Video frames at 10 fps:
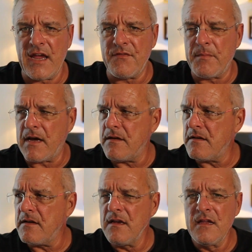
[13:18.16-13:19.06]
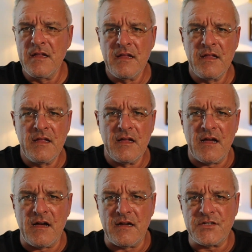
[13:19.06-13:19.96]
have about
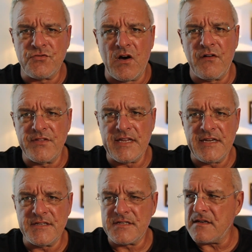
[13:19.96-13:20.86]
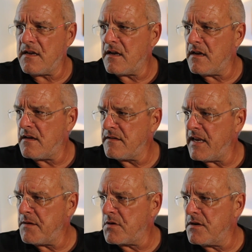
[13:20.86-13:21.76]
12 of these
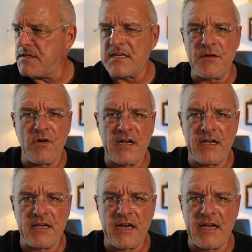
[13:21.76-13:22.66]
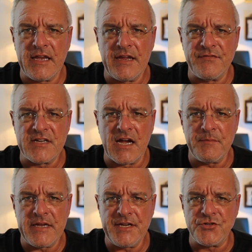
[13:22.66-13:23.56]
neighborhoods, and I want to kind of give
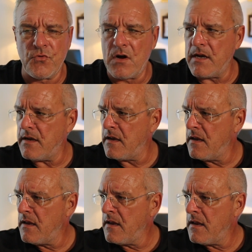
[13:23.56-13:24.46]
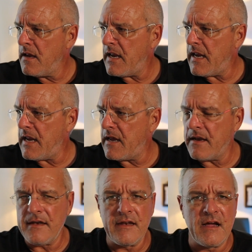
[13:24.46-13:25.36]
time to each one.
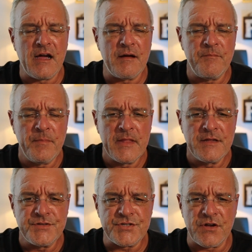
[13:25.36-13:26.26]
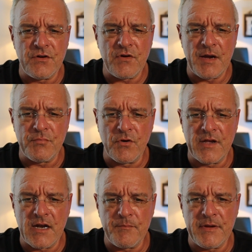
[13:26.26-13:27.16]
And so I
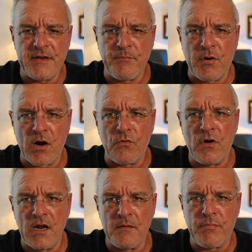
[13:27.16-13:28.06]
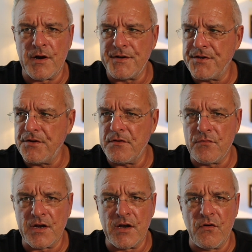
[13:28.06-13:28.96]
broke it up into part 1 and part 2, and
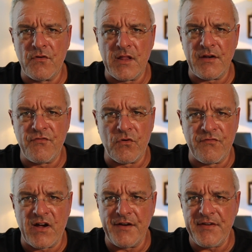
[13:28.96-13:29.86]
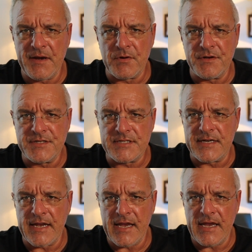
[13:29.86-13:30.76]
we're going to go over like 4 or 5 neighborhoods
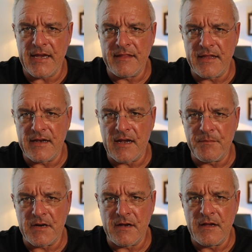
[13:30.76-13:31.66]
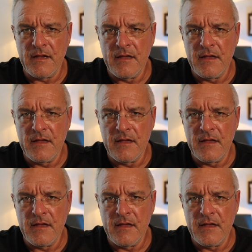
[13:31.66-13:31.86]
today, and then my